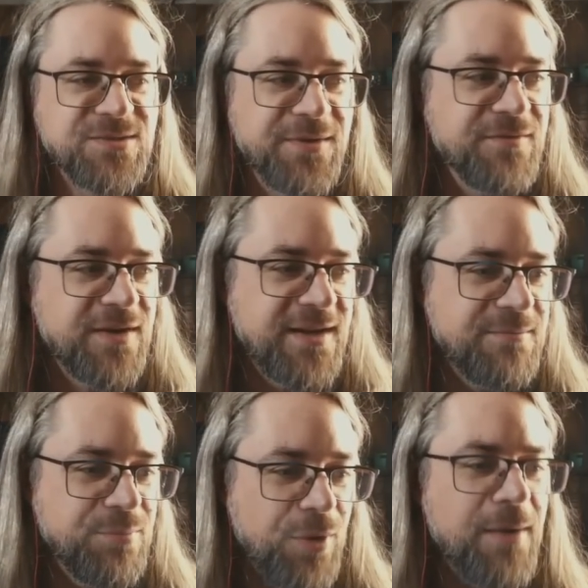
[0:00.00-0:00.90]
We
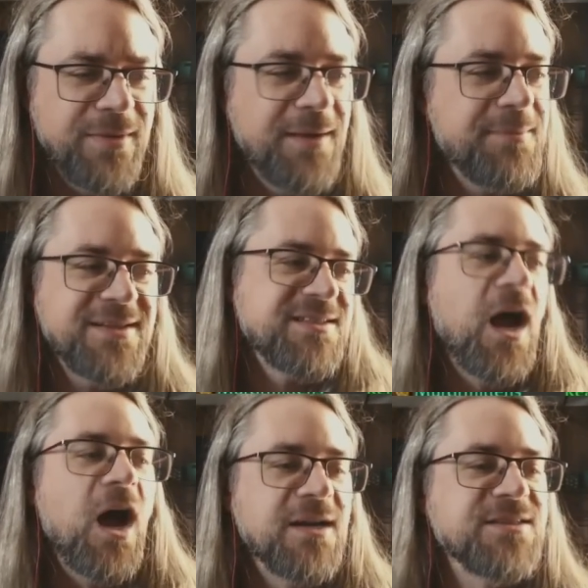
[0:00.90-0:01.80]
invited probably, I mean, this is
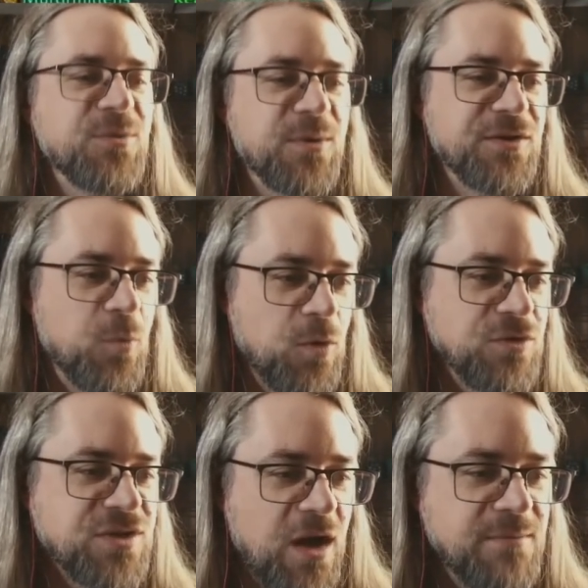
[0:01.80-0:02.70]
honestly one of the
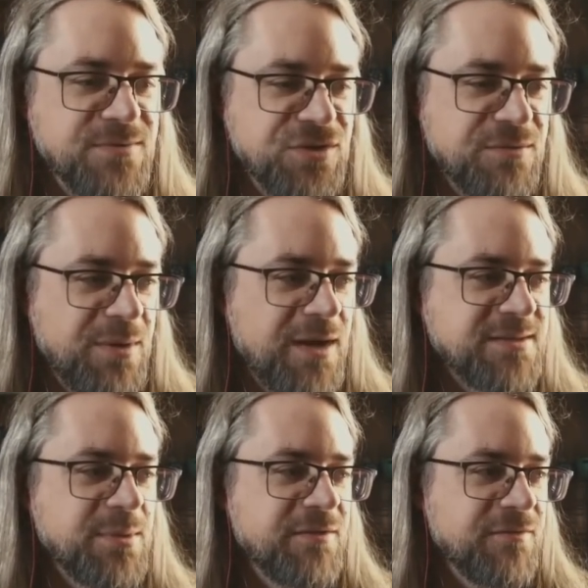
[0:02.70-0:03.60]
worst comps you could
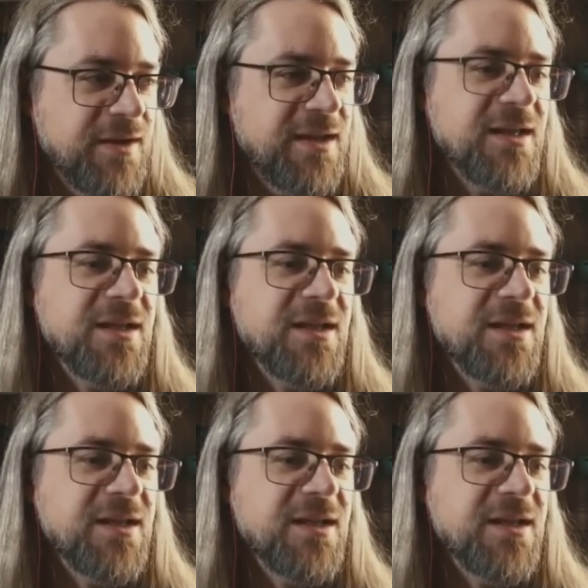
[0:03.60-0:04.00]
possibly invite.